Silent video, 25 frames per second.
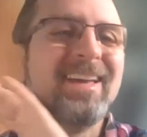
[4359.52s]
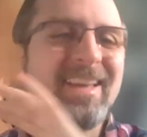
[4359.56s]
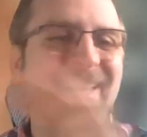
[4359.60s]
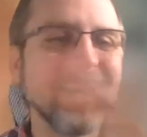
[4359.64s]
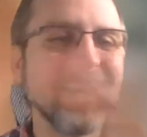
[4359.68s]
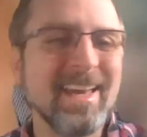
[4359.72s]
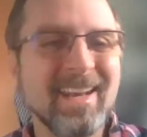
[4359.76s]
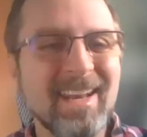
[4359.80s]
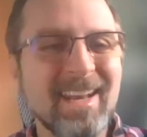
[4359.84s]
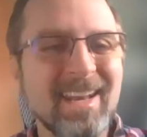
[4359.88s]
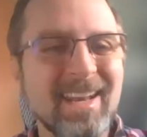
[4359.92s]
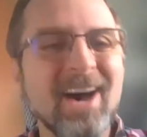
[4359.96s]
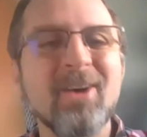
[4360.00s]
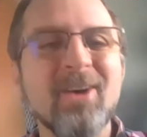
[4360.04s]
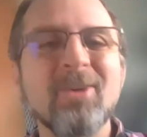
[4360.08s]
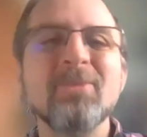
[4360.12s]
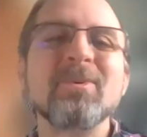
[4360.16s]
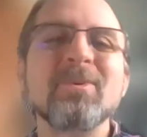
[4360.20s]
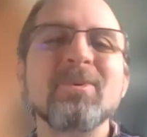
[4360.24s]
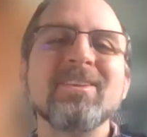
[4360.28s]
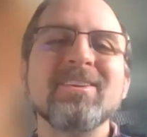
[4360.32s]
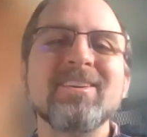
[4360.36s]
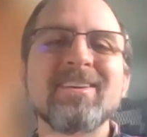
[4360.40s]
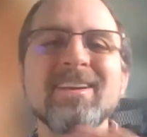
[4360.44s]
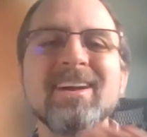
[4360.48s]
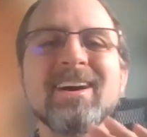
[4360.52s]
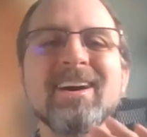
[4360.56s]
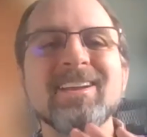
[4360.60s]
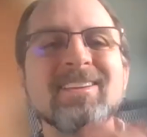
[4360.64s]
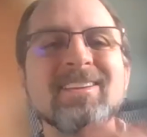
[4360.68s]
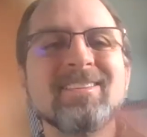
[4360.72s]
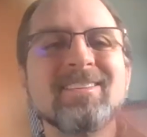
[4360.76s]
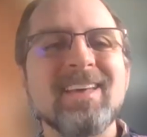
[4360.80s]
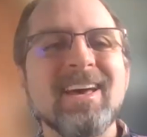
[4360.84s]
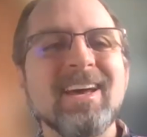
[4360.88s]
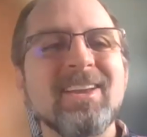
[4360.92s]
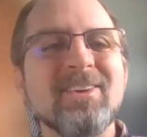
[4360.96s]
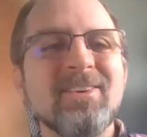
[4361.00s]
get it out, whether or not
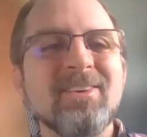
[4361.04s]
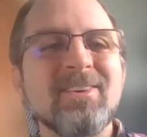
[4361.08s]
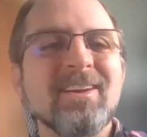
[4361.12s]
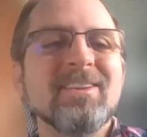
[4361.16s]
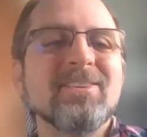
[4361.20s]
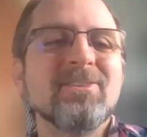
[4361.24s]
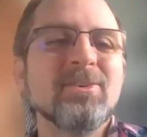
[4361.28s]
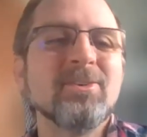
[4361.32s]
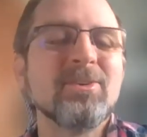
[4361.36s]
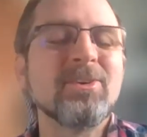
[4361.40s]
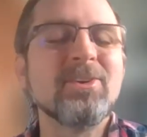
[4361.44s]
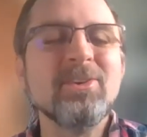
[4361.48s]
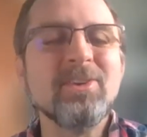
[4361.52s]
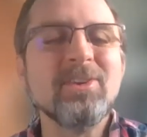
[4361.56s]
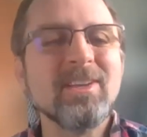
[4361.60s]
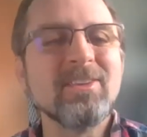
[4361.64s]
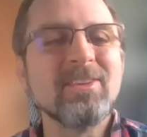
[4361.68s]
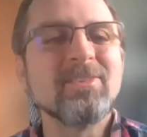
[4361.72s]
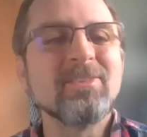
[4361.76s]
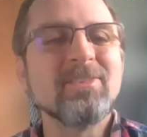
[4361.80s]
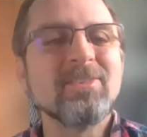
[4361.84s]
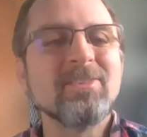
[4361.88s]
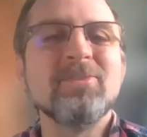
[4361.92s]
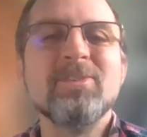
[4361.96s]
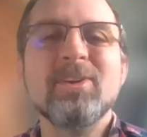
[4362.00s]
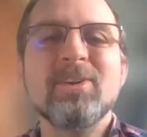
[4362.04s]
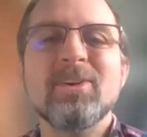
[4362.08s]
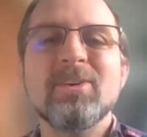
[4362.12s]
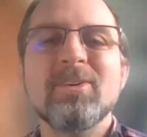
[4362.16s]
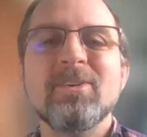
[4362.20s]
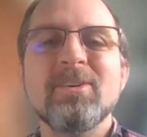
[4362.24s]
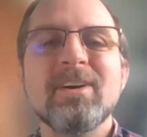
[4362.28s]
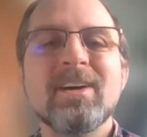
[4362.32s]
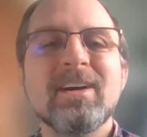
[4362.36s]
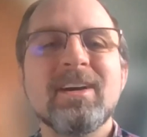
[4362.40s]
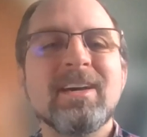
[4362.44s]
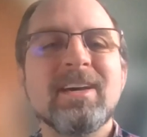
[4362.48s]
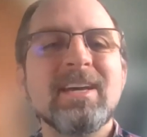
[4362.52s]
it's accurate. So curious if, you
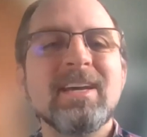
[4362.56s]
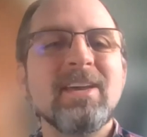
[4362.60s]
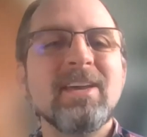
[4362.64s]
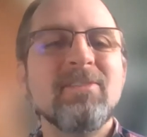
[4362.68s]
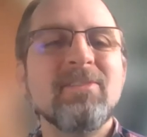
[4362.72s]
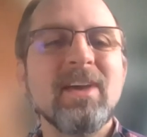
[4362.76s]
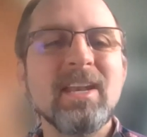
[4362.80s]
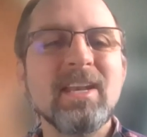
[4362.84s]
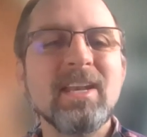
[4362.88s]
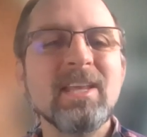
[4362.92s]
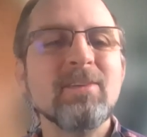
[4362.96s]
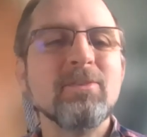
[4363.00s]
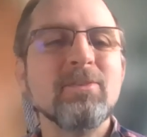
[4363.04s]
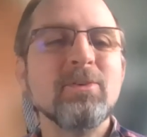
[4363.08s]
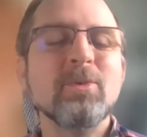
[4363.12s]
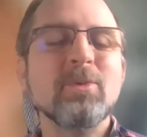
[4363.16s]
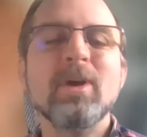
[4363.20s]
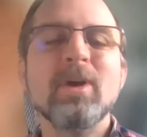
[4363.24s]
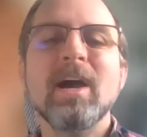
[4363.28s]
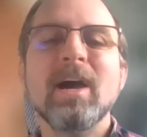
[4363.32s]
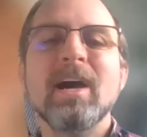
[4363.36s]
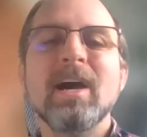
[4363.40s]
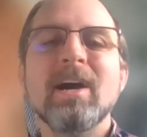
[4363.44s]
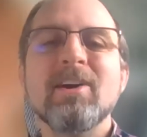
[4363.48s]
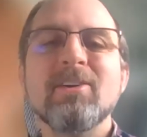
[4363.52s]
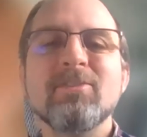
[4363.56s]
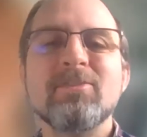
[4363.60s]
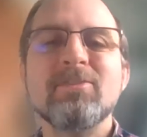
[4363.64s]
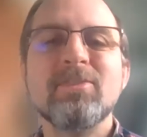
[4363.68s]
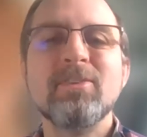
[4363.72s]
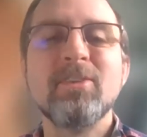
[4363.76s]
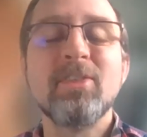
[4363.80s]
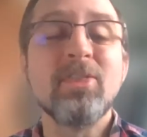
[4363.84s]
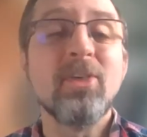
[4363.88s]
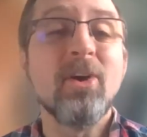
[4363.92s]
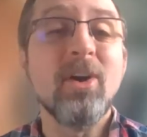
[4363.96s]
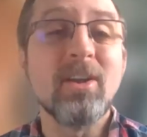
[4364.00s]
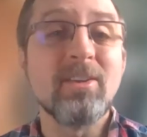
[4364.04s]
know, if any of you have
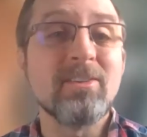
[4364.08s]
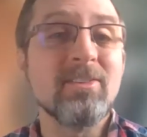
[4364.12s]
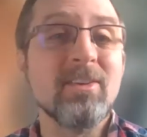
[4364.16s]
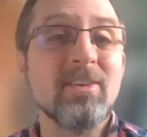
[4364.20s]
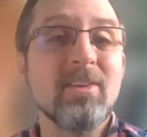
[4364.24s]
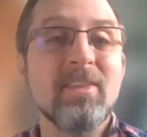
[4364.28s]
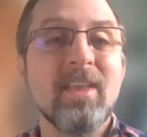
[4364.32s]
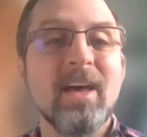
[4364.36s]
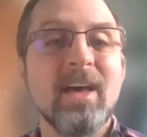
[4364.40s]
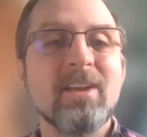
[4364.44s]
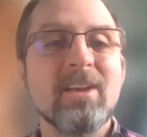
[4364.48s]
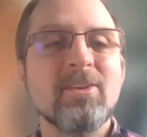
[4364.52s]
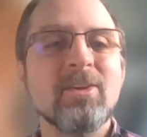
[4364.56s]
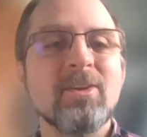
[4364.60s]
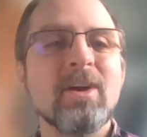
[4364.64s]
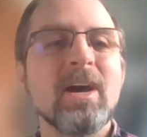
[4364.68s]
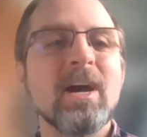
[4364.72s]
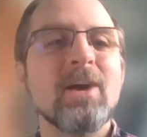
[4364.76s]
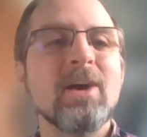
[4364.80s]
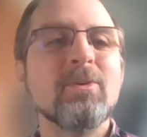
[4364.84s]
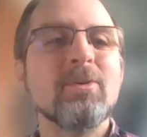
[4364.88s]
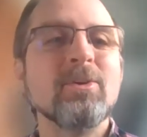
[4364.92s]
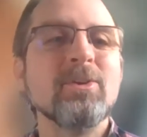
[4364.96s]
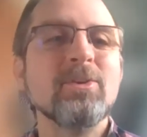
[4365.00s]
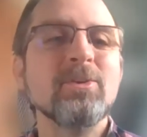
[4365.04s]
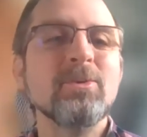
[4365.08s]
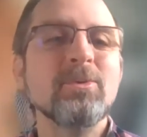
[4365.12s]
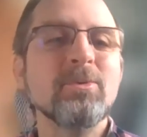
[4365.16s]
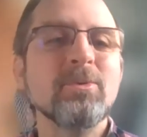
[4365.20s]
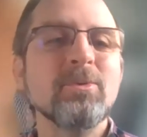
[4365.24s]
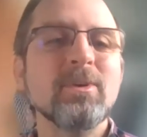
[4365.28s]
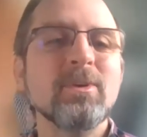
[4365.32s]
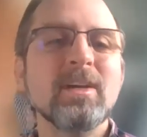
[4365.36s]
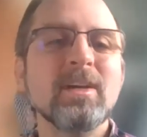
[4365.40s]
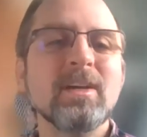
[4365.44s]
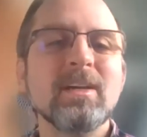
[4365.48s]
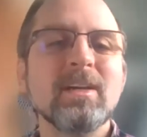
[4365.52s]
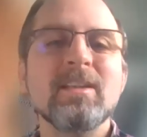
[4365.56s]
thoughts on that, you know, how are
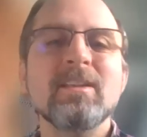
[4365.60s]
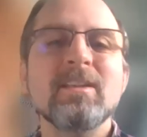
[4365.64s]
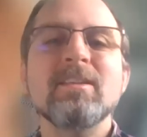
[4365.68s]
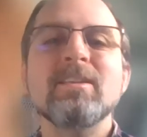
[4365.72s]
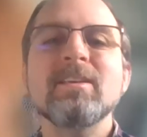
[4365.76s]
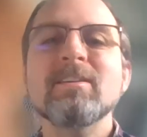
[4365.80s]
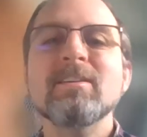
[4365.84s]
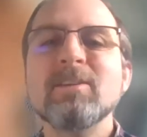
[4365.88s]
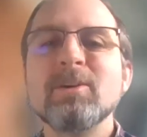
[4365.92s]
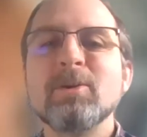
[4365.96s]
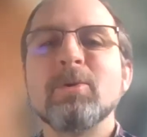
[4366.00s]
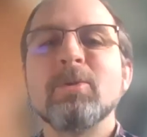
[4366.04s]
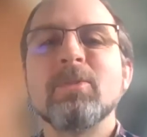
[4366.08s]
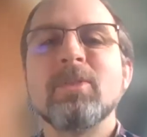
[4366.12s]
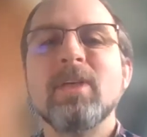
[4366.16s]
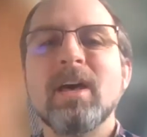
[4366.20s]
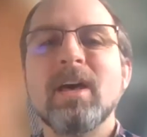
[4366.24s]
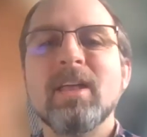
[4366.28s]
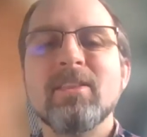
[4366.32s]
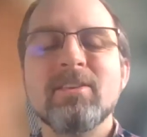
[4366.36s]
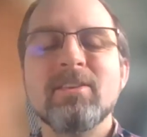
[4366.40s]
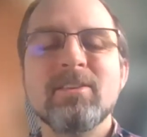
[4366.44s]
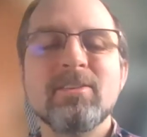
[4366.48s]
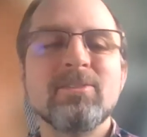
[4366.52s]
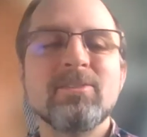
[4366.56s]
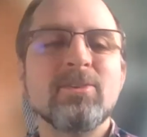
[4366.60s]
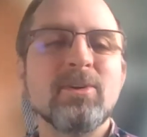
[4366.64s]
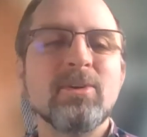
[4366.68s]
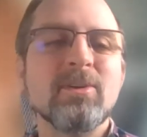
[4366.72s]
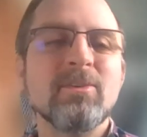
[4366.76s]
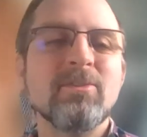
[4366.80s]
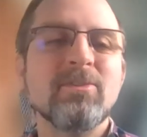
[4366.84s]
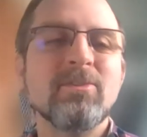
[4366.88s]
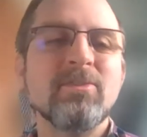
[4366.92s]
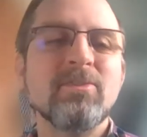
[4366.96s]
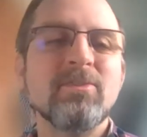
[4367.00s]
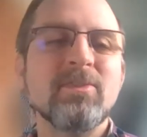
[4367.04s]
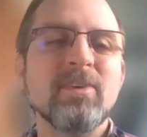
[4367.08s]
you dealing with that, this sort
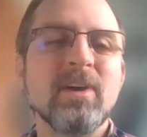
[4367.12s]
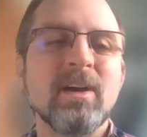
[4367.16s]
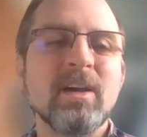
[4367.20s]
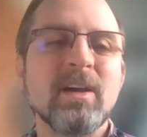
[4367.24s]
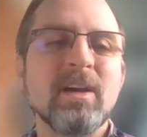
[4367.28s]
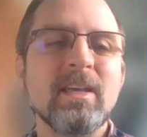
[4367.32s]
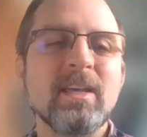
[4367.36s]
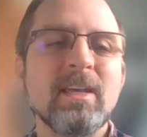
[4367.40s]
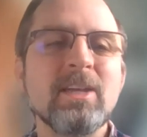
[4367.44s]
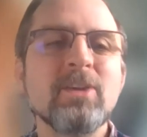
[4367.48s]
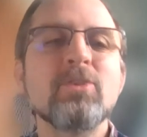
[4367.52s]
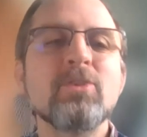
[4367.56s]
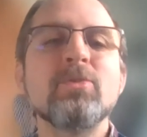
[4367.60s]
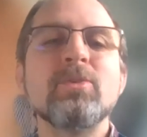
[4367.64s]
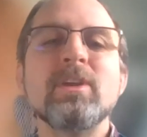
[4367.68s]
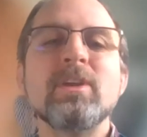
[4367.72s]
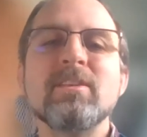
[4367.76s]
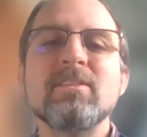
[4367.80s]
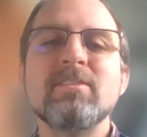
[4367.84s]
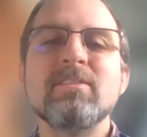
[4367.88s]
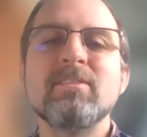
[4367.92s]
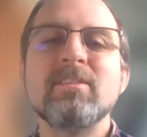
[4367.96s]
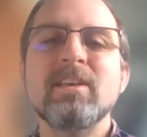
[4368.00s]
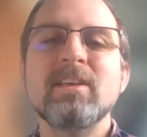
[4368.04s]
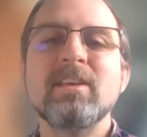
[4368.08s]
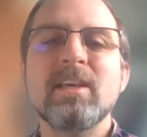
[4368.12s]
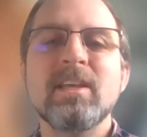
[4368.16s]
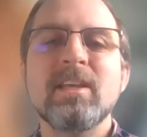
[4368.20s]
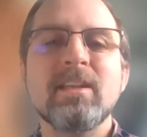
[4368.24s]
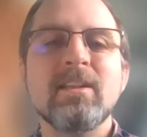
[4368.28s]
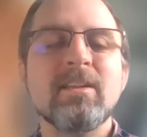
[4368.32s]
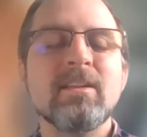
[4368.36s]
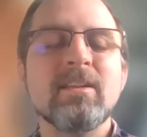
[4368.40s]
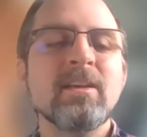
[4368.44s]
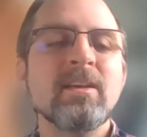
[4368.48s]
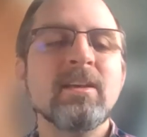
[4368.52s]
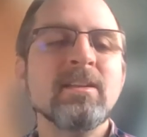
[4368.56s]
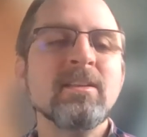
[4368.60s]
of increase
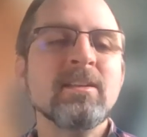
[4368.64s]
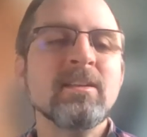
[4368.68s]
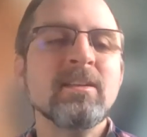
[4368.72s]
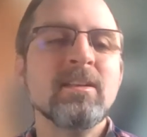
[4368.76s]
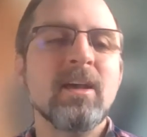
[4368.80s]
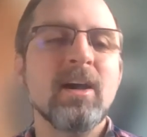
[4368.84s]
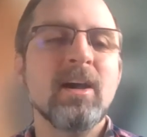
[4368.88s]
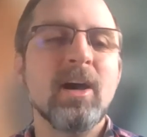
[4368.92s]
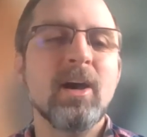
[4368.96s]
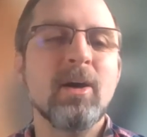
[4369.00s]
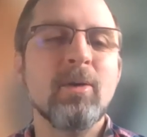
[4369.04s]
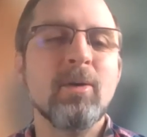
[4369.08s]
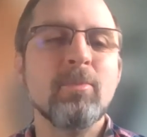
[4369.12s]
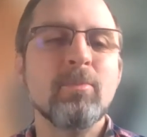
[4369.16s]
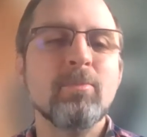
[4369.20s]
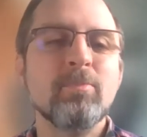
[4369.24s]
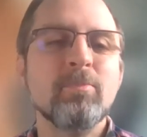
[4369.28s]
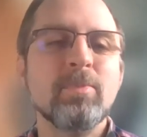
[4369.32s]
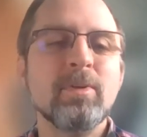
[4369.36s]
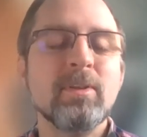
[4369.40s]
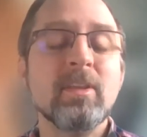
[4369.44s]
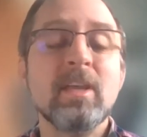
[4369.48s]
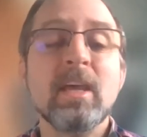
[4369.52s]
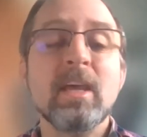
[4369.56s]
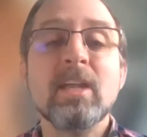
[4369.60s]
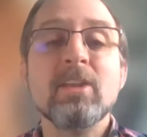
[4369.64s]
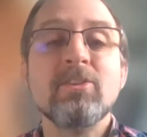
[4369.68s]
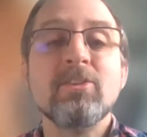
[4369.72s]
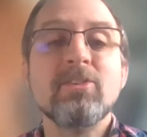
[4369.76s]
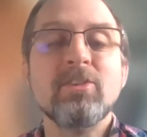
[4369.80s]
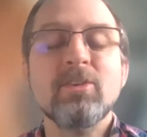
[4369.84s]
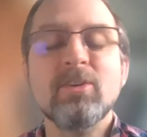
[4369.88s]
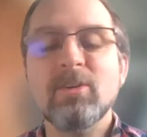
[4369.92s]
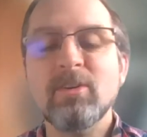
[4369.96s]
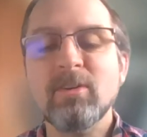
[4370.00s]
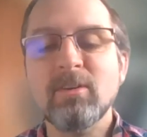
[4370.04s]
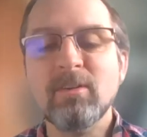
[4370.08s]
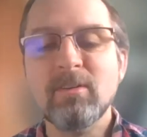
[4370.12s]
in
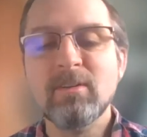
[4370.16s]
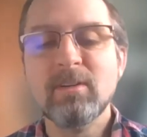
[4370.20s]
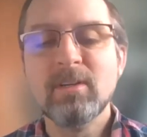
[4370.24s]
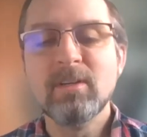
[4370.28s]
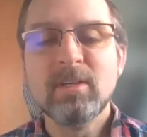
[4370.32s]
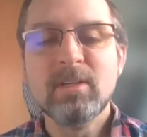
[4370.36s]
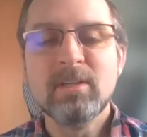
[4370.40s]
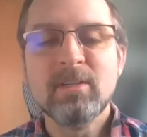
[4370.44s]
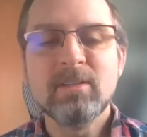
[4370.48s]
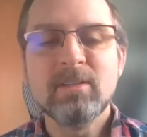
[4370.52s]
potential